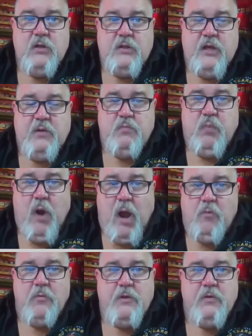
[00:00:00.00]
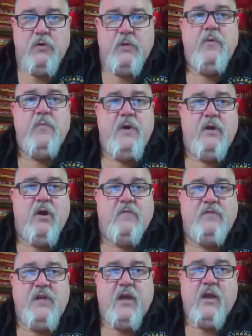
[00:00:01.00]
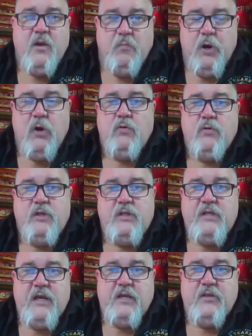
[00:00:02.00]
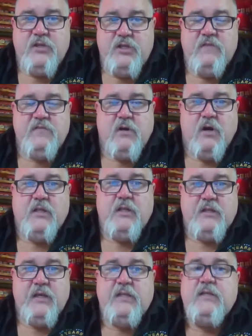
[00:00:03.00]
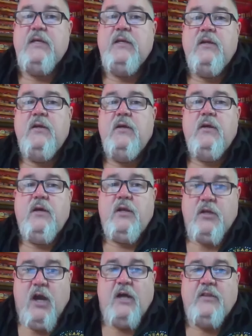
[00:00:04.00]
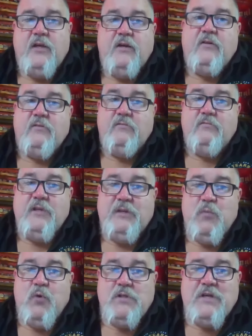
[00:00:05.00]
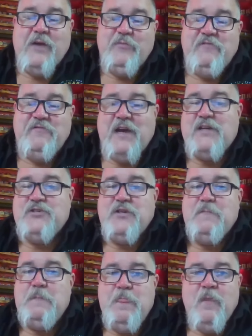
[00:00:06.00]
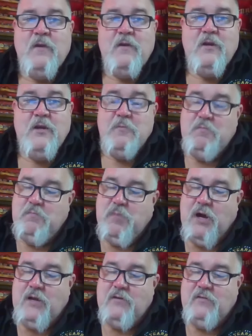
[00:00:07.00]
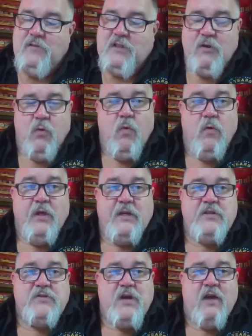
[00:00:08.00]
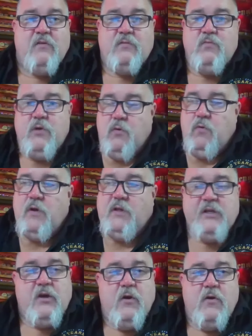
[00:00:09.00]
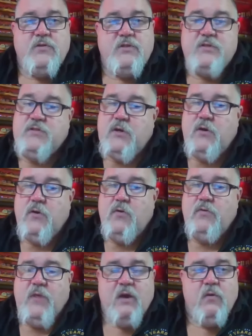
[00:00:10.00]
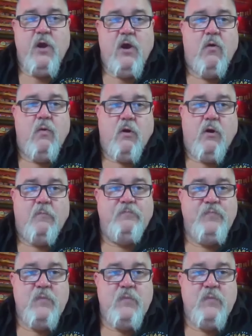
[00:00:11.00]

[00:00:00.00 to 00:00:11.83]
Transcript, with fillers: They probably would have been better off taking a boat than taking the Chiefs car that they did and gotten there in a more timely fashion. But they were willing to travel. We were willing to host. So there we all were.